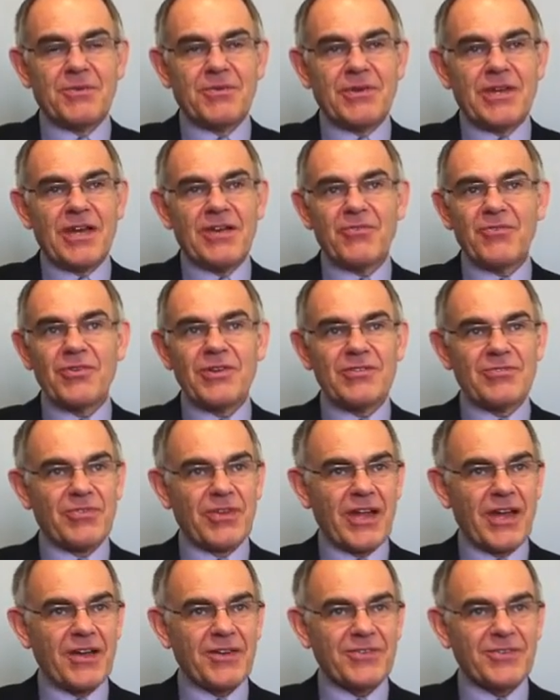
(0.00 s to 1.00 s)
But we have her eat
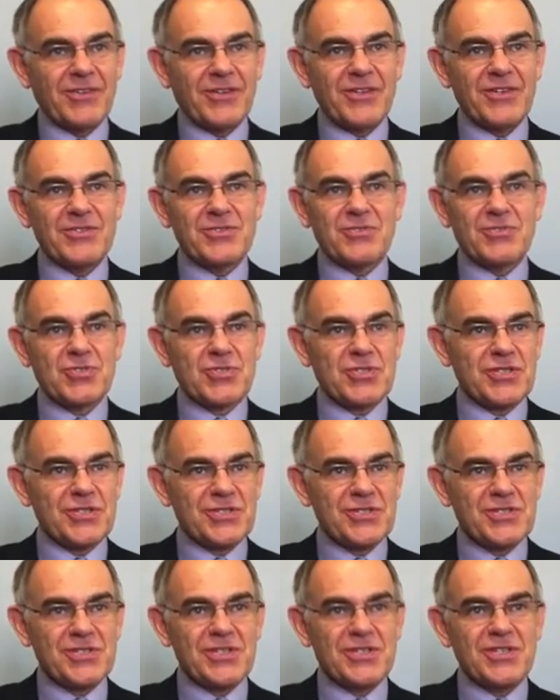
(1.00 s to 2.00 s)
flax seeds or
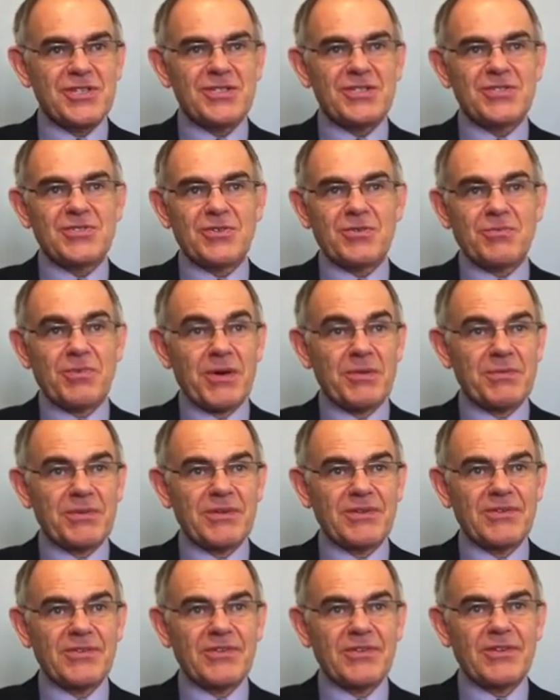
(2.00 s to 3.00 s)
chia seeds or
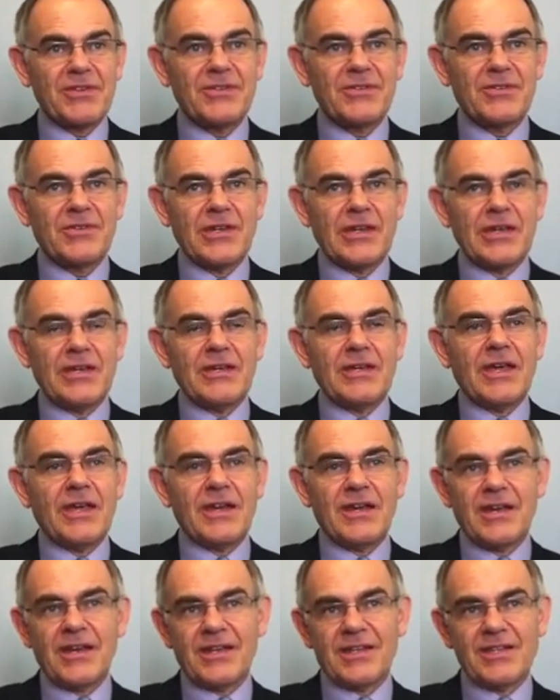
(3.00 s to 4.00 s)
pumpkin seeds,
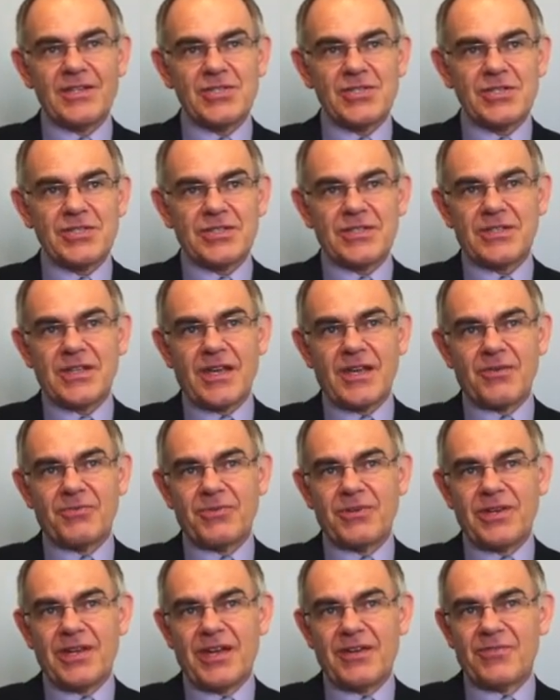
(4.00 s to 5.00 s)
and in addition to that,
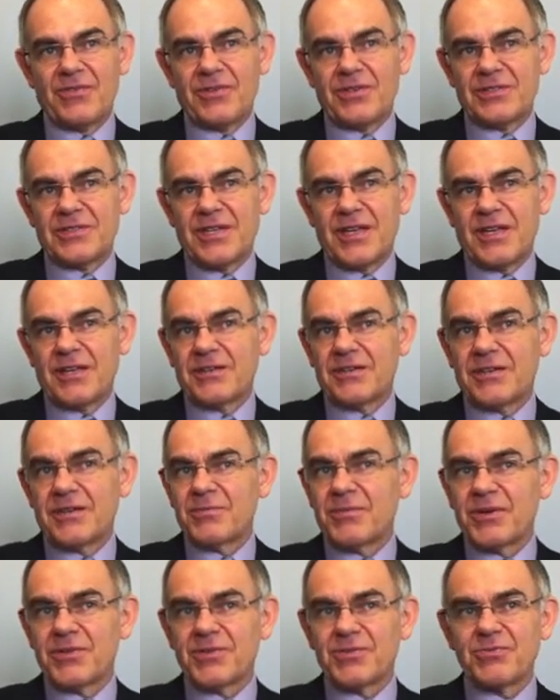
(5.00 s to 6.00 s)
we have her to take
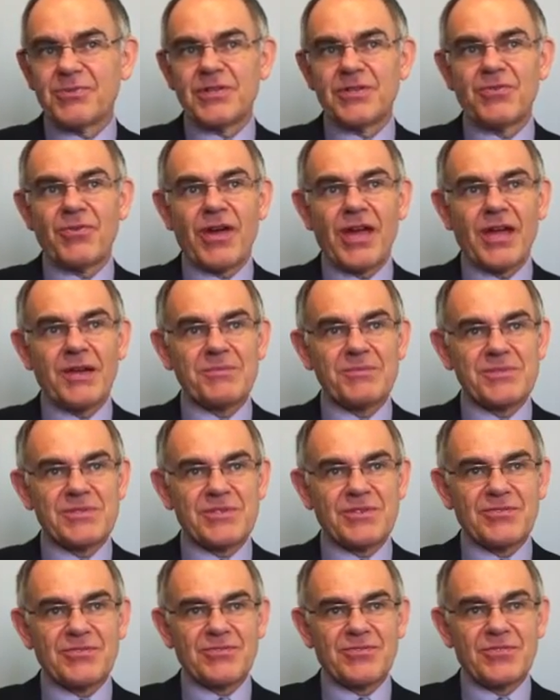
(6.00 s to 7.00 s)
about 3 grams
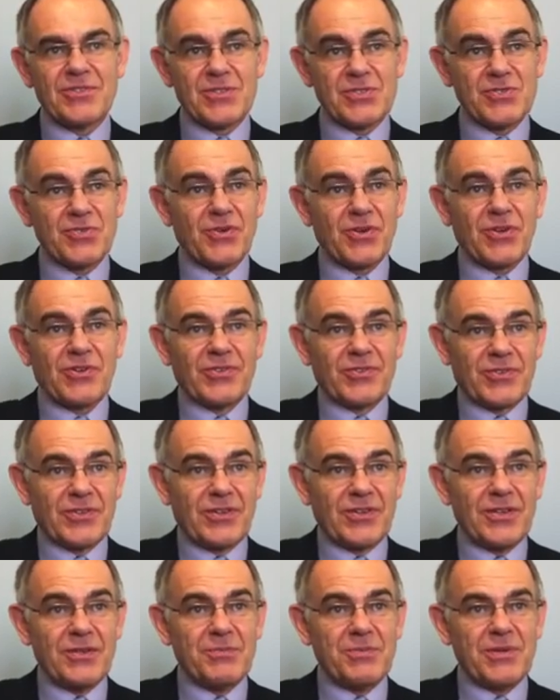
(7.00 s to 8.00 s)
of fish oil, so
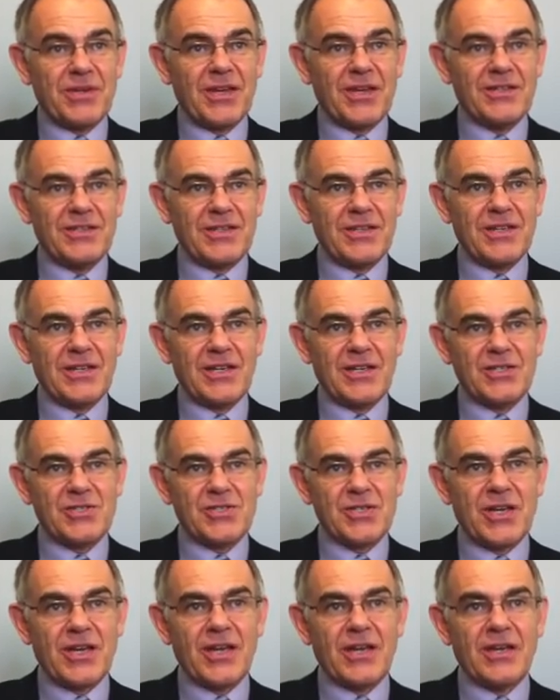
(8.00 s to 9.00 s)
EPA, DHA.